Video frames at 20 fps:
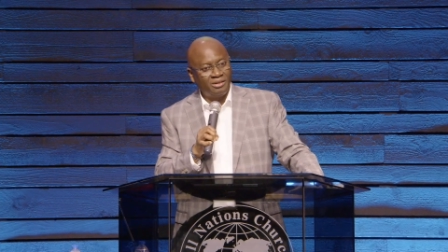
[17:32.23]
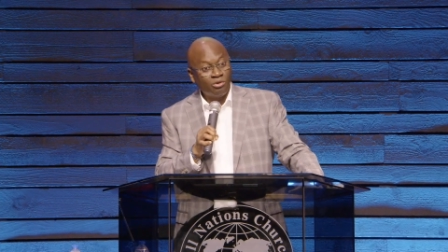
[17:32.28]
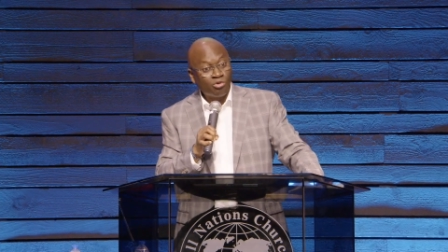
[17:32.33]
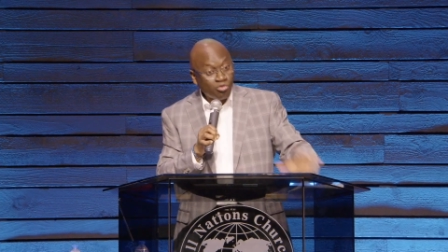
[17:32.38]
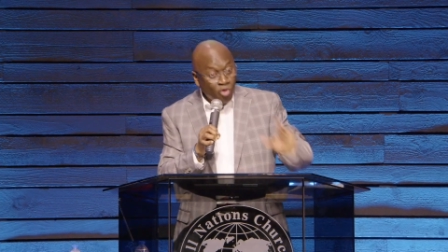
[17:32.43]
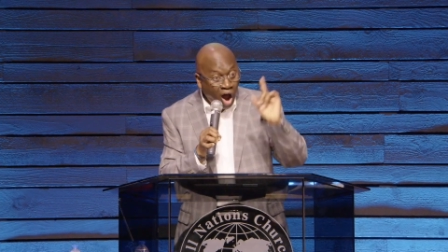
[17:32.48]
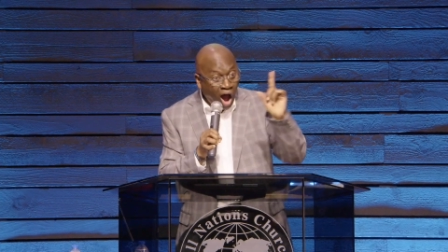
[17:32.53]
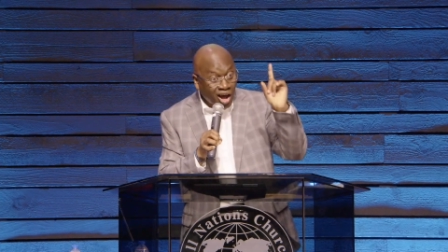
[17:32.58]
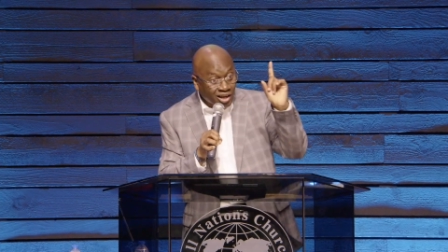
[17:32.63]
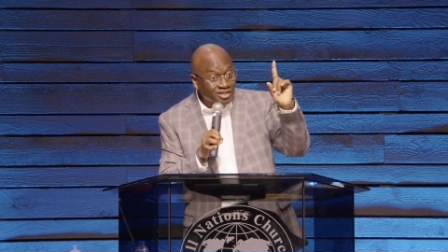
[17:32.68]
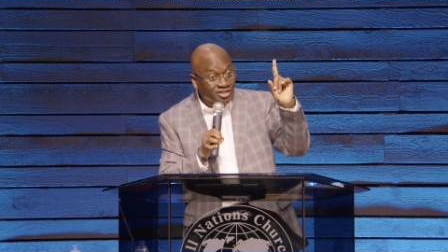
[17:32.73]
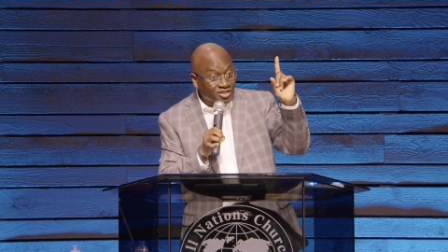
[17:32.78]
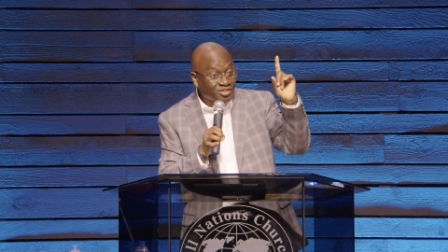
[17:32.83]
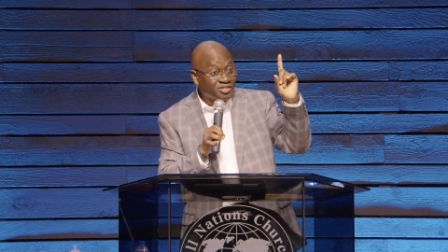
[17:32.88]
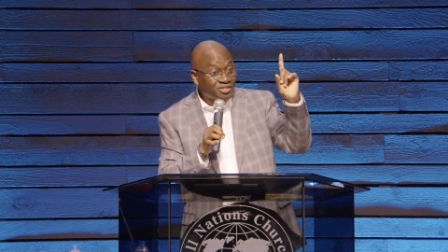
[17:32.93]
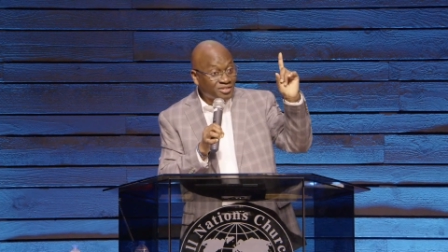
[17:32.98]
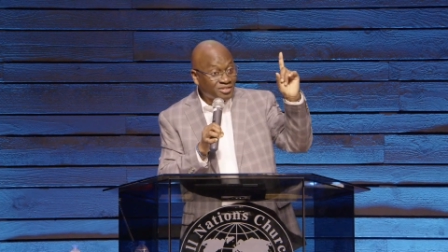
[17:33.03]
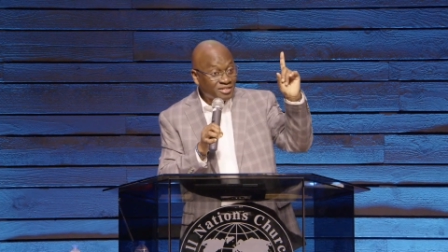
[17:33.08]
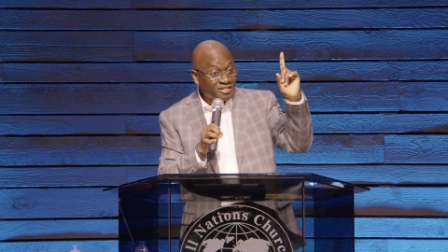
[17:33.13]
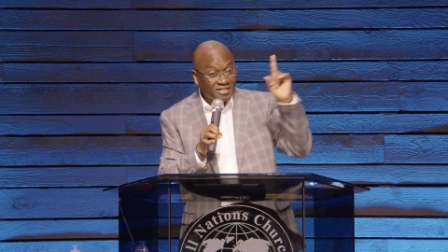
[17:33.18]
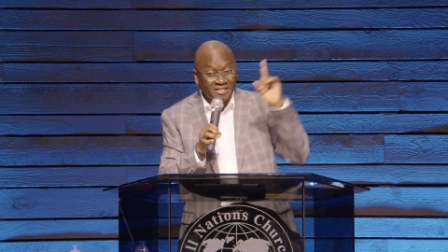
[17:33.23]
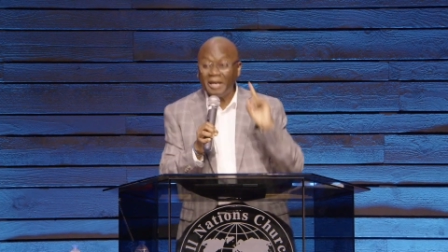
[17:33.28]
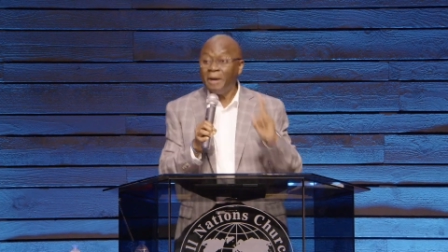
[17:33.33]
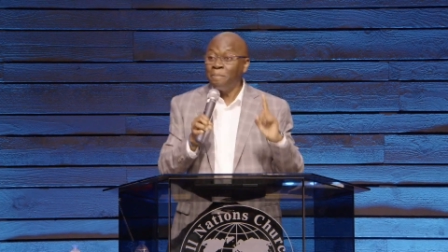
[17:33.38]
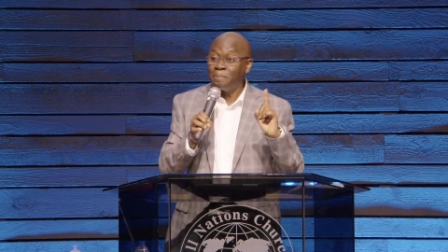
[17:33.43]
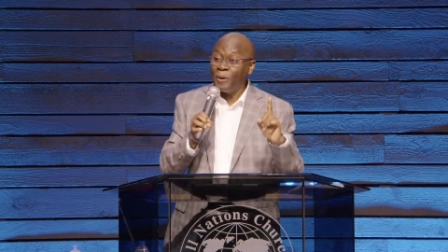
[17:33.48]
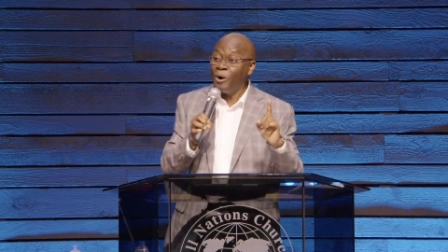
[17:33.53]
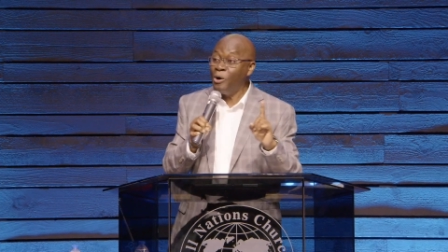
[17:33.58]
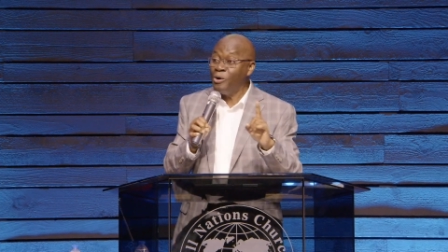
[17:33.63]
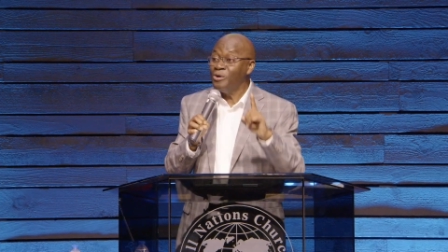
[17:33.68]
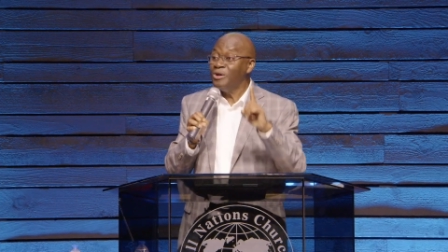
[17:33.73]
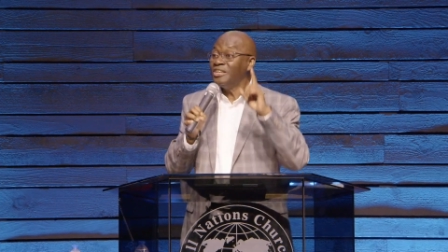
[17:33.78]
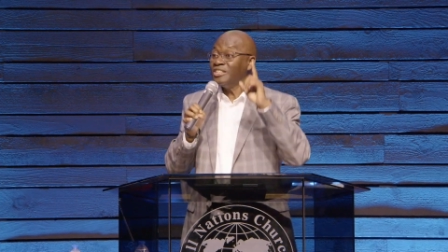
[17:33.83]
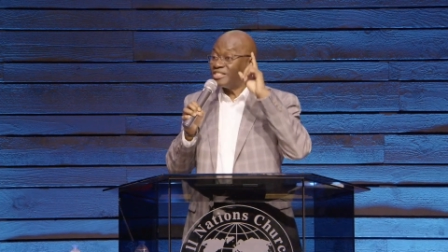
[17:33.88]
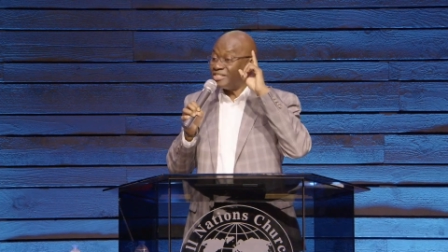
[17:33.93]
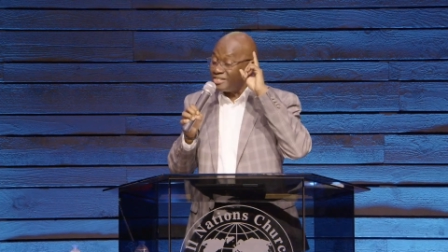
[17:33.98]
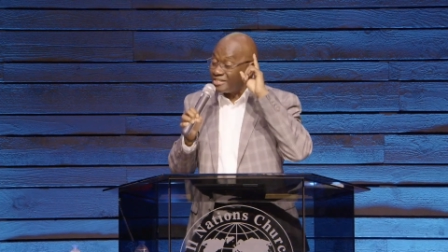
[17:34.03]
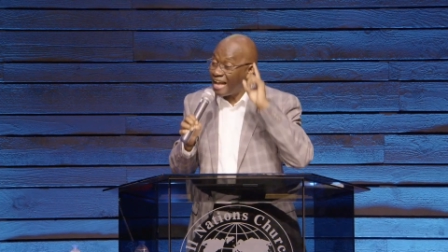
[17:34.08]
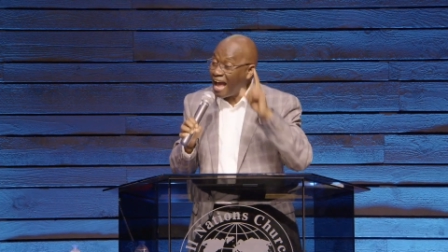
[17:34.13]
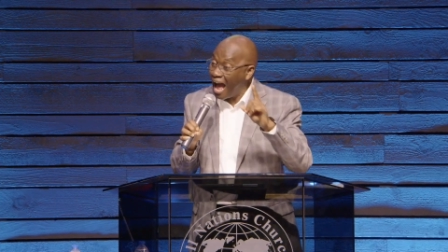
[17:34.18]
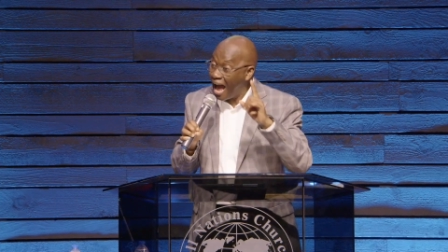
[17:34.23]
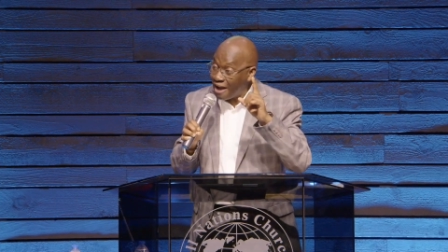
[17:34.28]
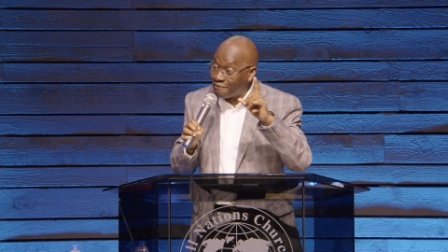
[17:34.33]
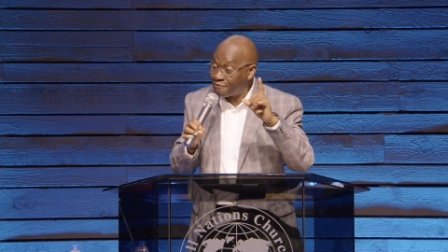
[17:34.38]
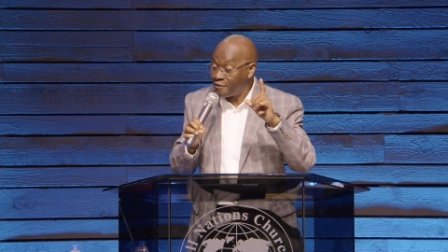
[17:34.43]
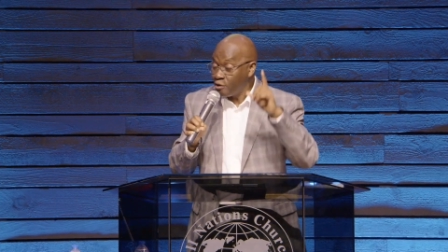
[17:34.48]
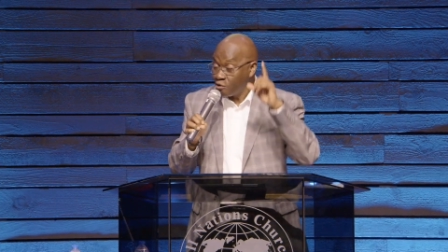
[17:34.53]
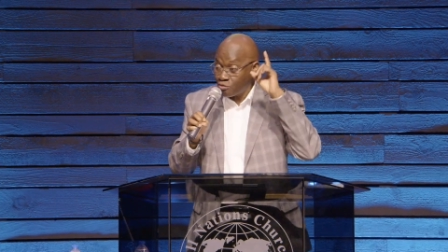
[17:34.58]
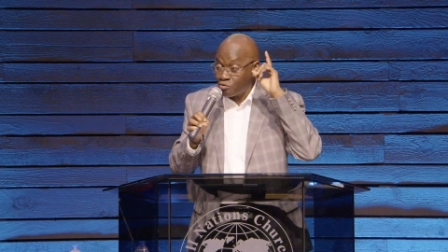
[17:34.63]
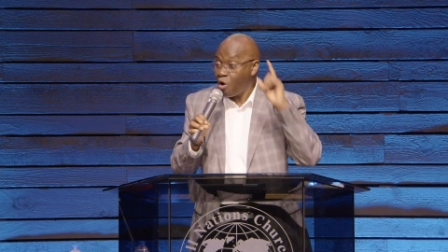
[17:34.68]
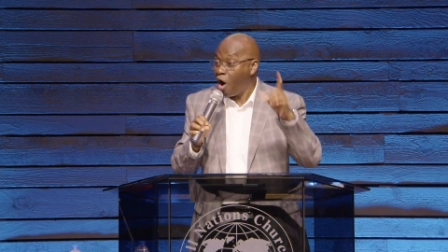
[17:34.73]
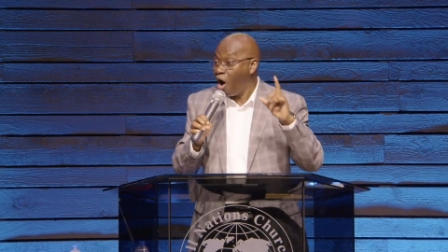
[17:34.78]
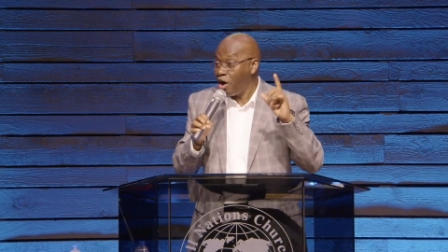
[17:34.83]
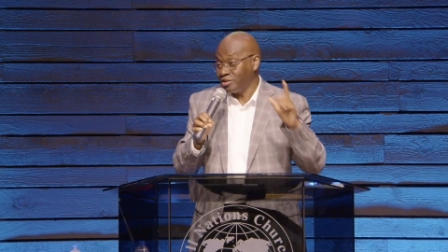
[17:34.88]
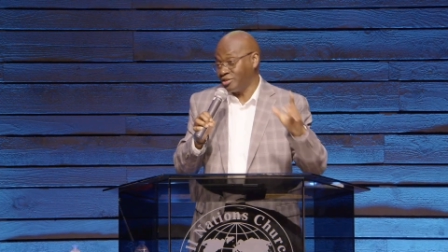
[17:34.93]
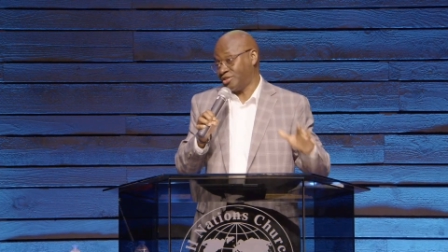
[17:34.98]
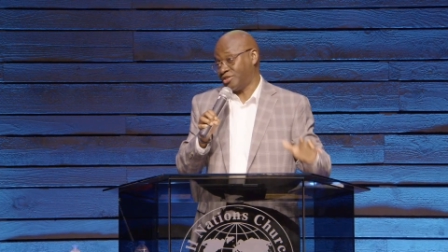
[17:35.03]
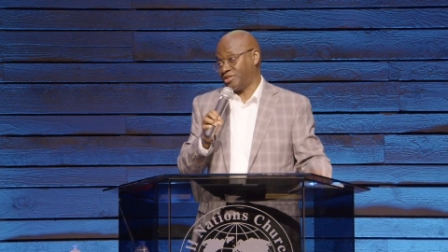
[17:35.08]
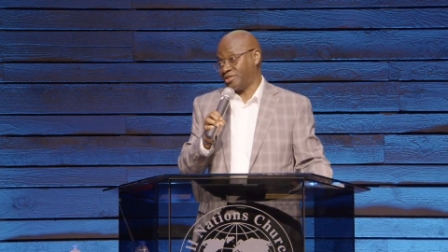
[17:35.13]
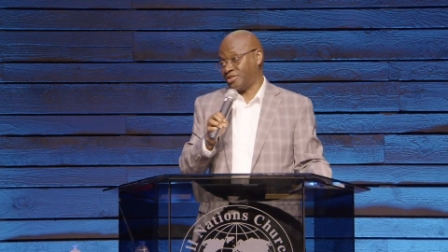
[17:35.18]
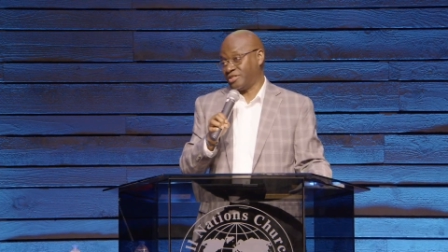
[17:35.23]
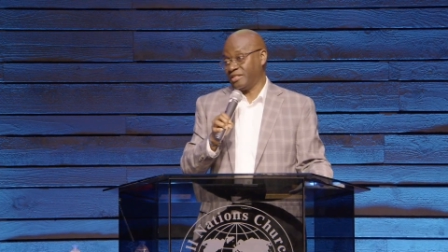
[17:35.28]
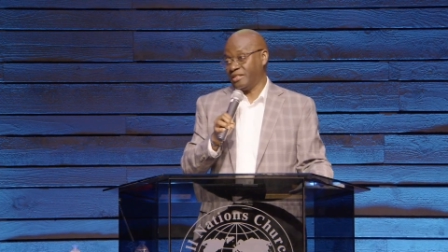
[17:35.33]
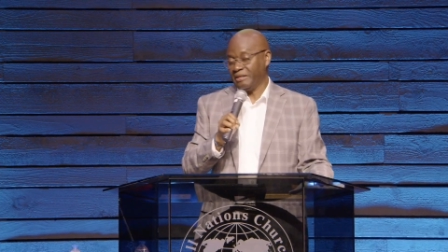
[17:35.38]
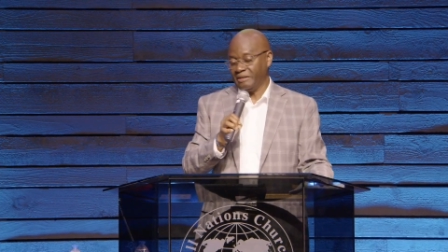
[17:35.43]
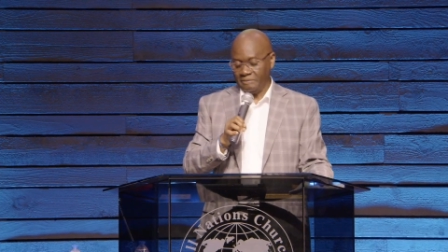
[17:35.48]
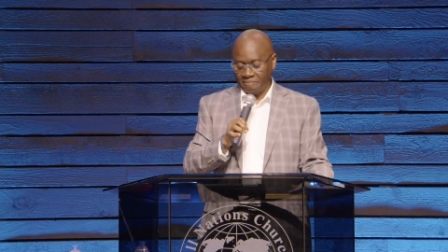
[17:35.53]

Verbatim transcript: Rods, simple staff rods.